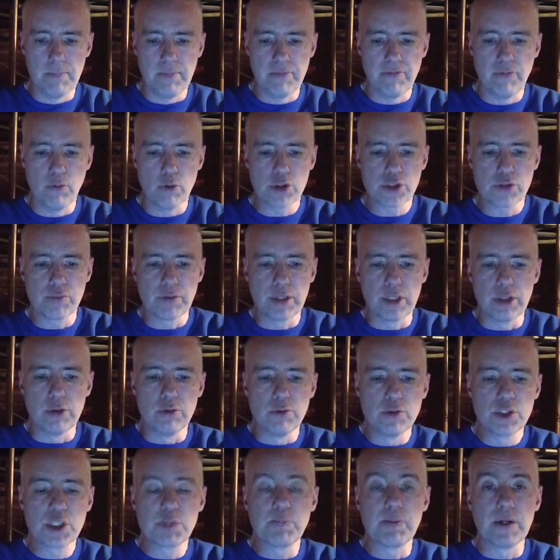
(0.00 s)
fostering a
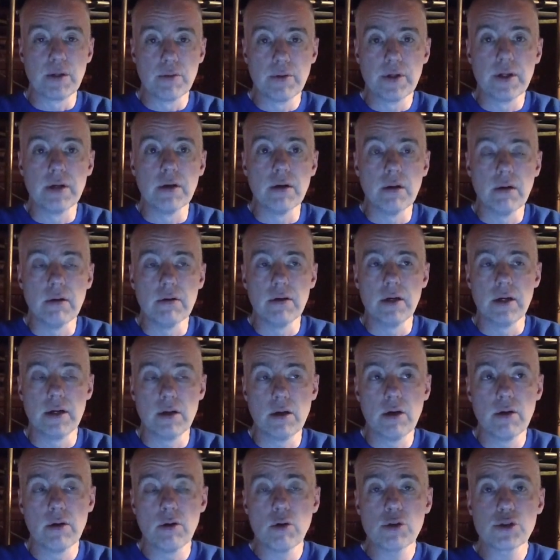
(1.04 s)
new spirit
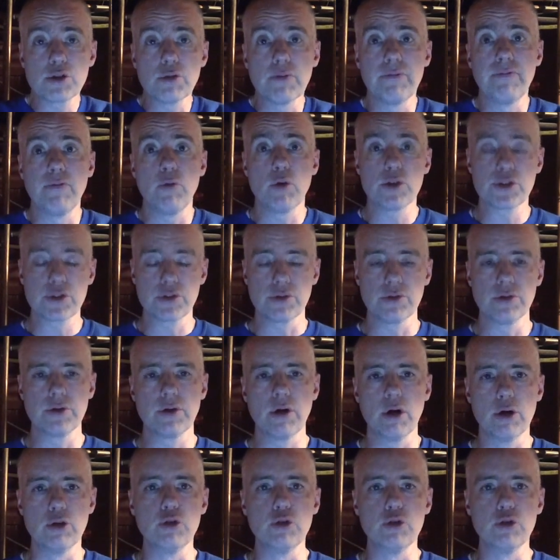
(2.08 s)
it also fostered